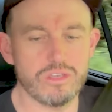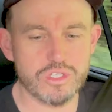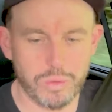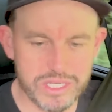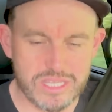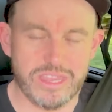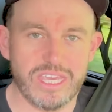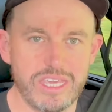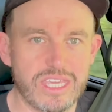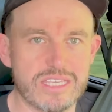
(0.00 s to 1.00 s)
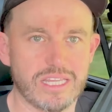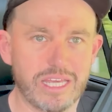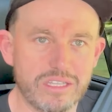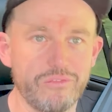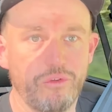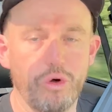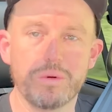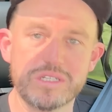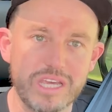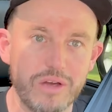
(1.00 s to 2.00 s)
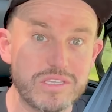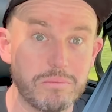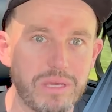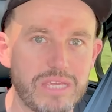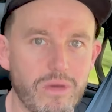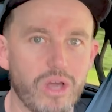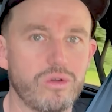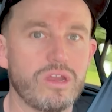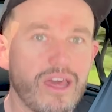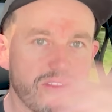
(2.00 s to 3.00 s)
You twist the gear selector forward to go into B mode.